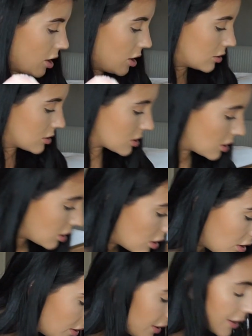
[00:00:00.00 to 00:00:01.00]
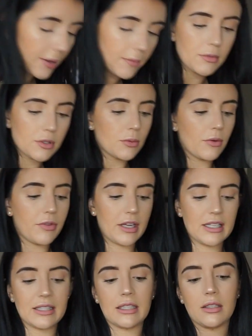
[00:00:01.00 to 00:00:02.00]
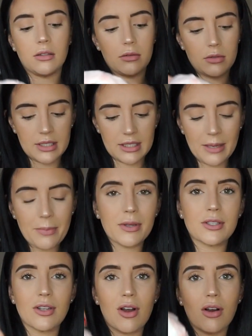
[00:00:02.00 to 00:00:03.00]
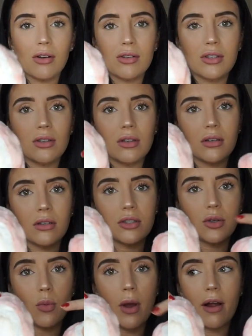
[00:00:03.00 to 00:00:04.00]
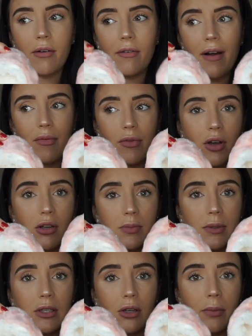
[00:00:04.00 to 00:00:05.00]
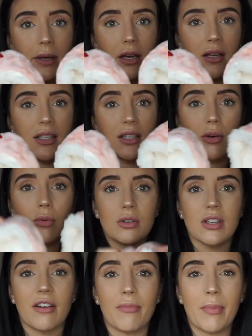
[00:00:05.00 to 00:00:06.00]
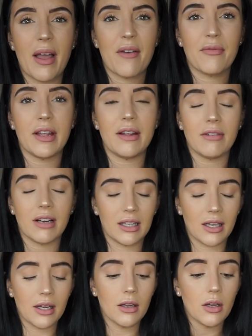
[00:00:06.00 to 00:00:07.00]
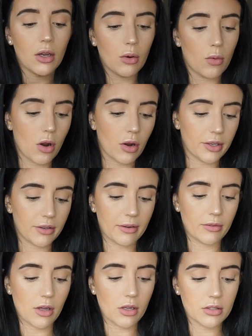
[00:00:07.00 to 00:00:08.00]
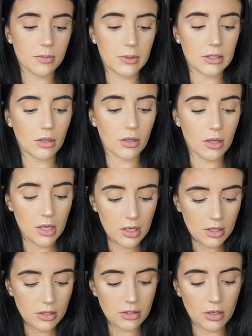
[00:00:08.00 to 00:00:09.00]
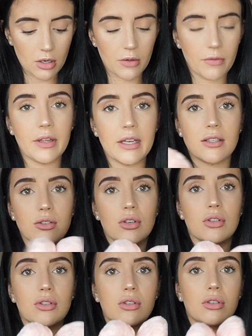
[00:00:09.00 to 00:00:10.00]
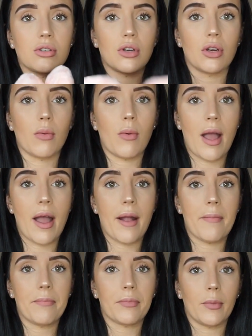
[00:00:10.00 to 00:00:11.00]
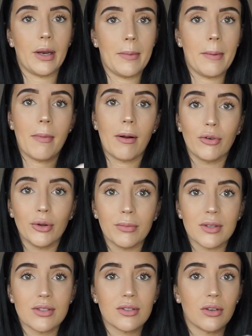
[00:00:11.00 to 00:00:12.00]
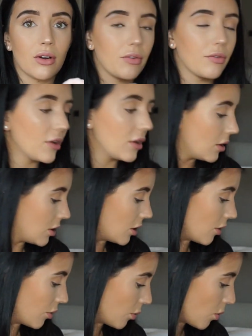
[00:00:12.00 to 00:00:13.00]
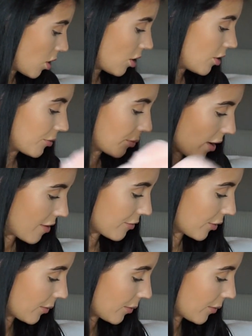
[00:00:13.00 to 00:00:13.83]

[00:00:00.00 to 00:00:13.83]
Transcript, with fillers: Also some of these little slipper socks to wear around the hospital because I don't want to have bare feet really walking around the hospital, so these are just to wear when I'm in my room and stuff, or the ward, wherever